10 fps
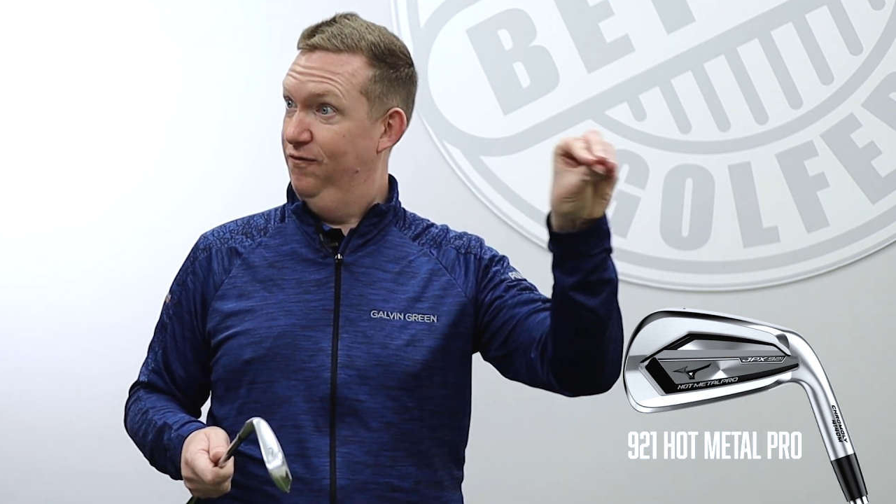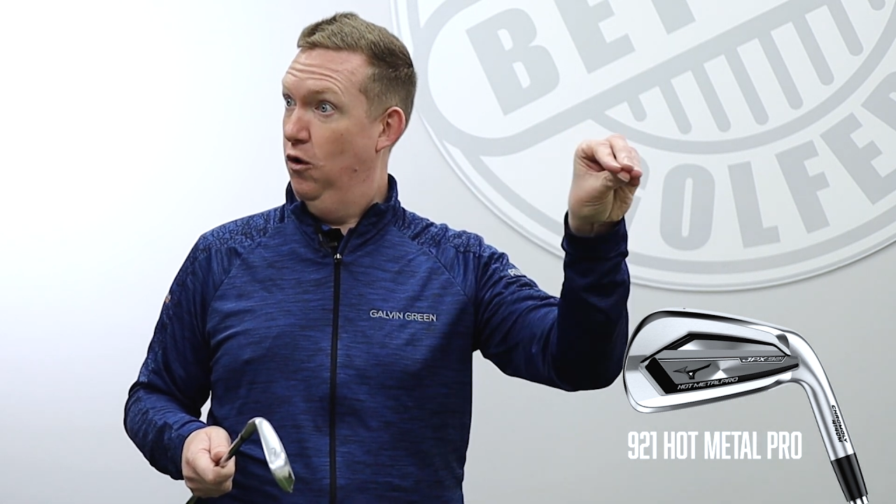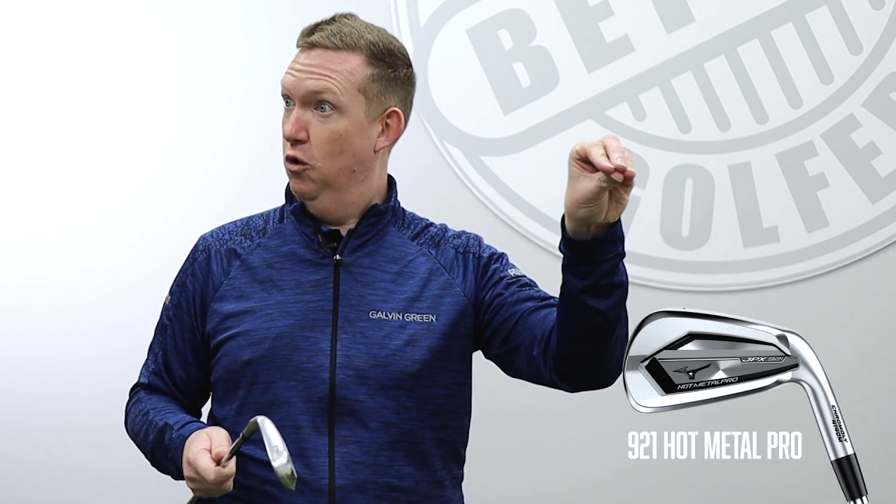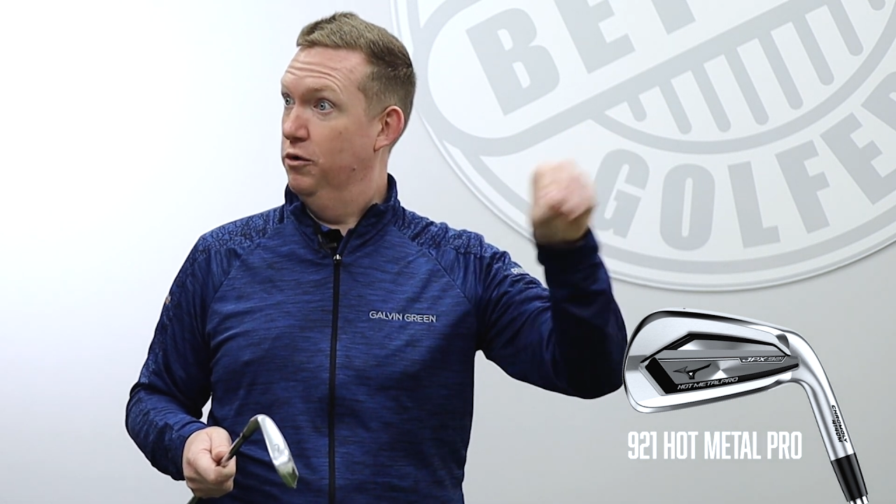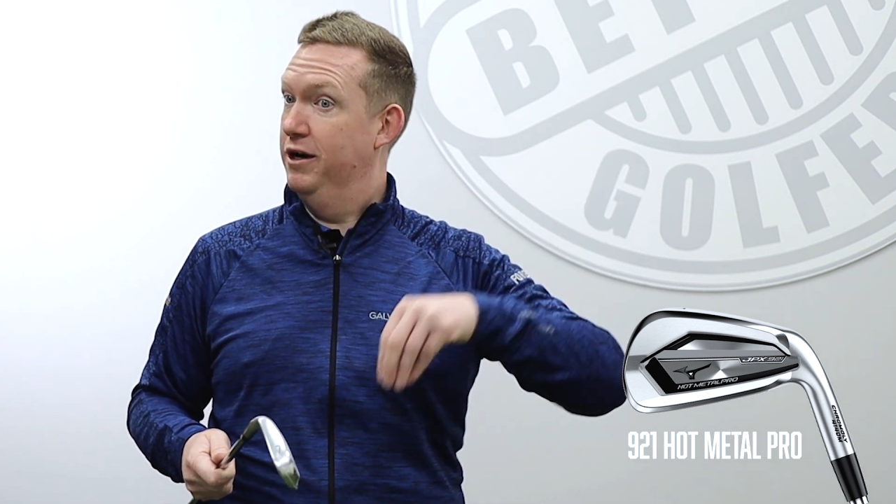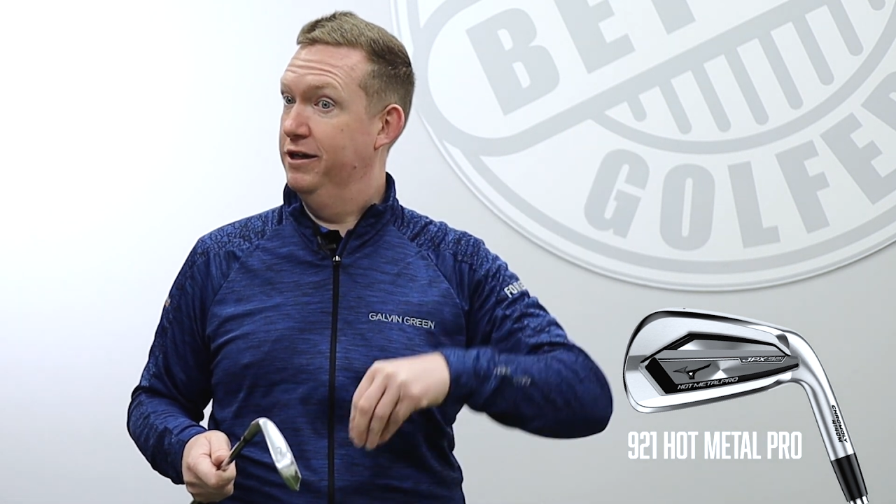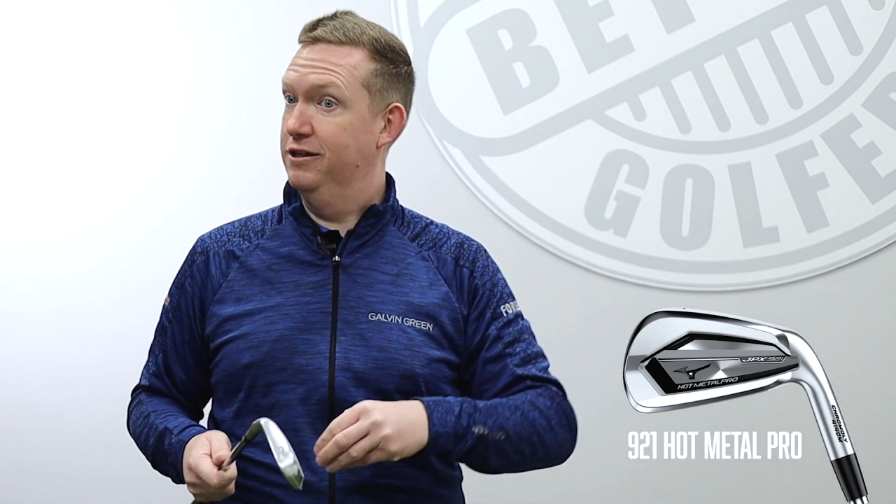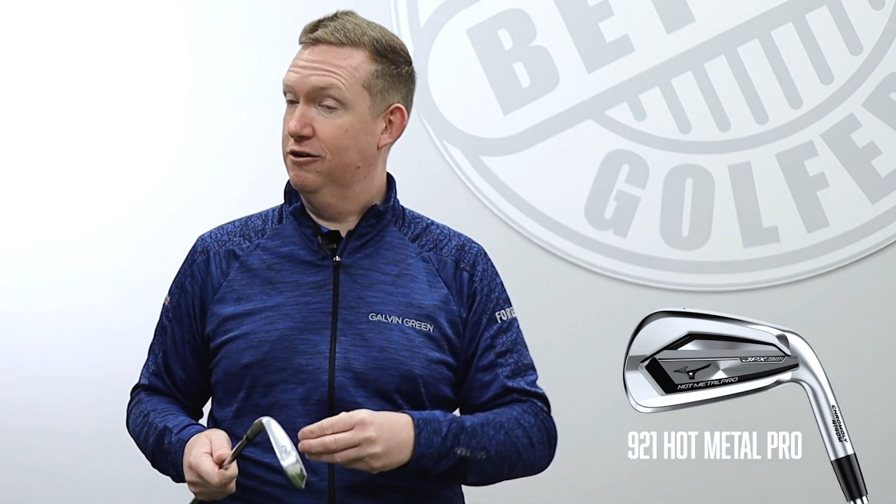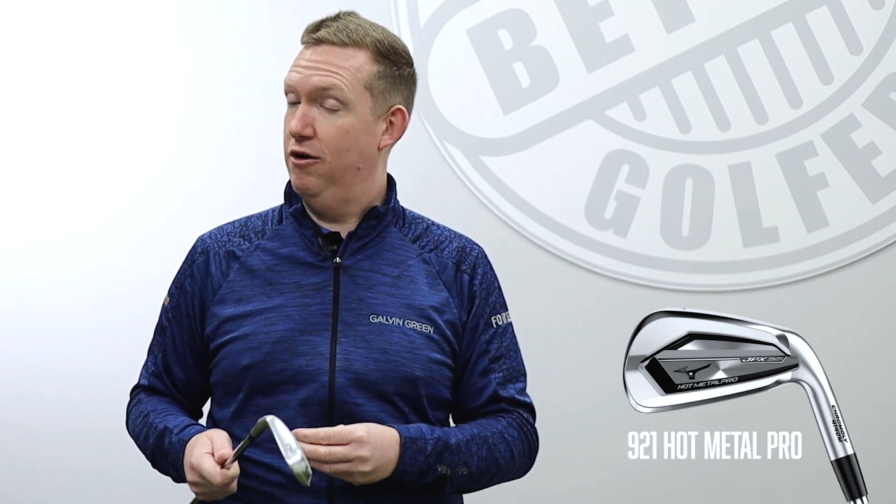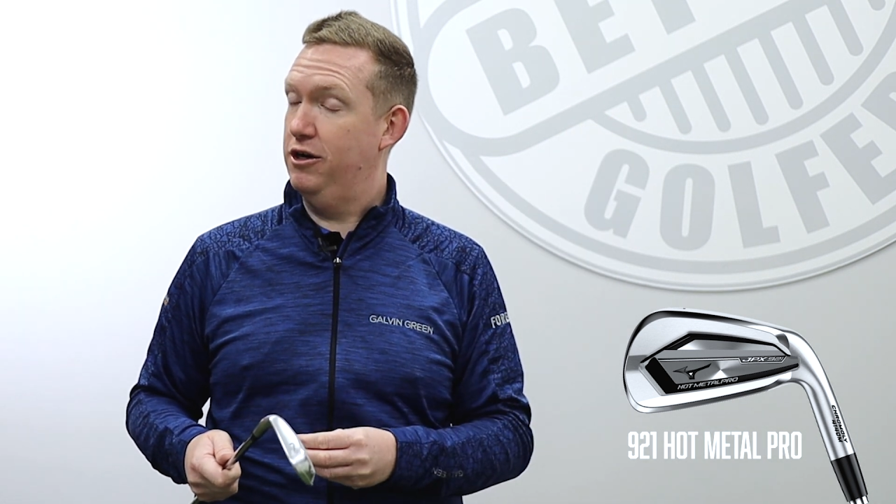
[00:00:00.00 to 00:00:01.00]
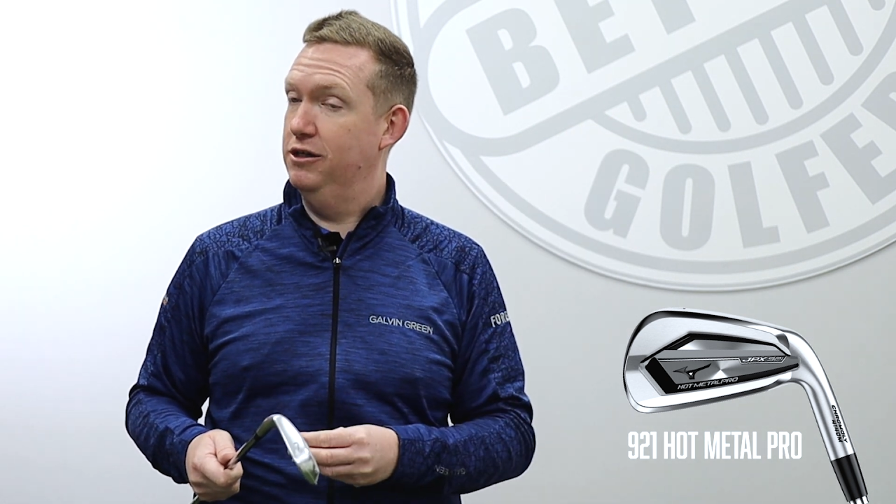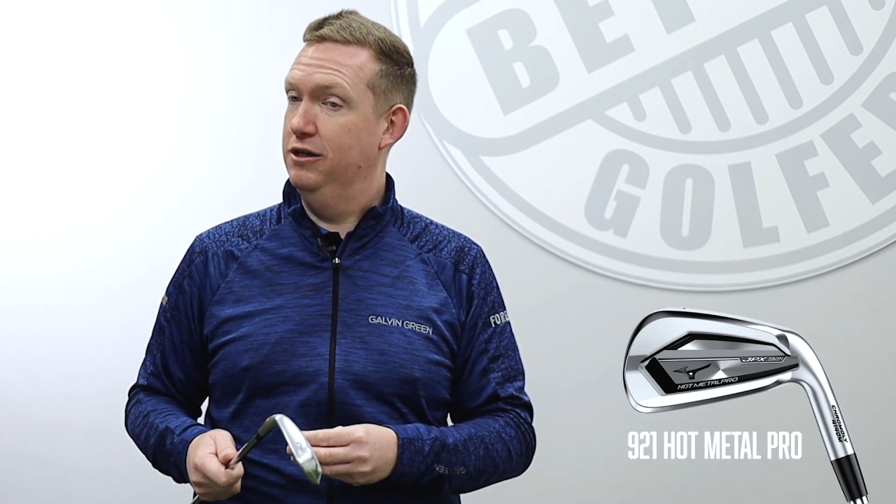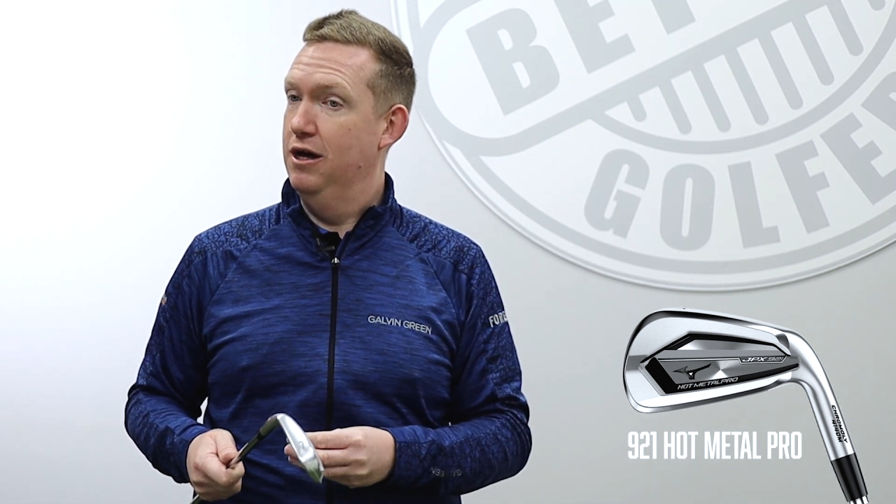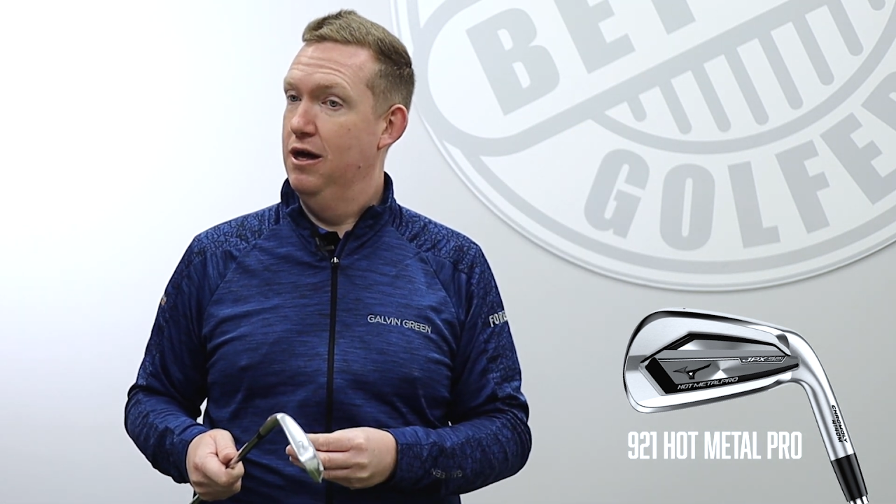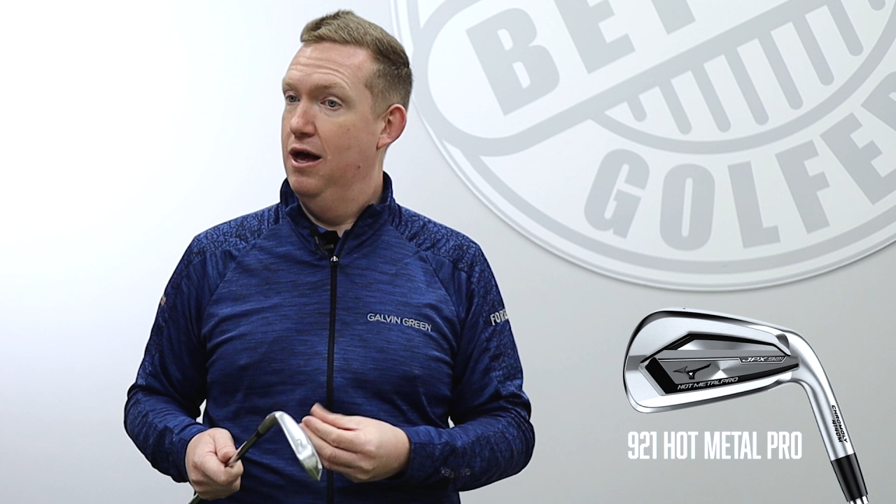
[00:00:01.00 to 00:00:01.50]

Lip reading: forward in its aggression.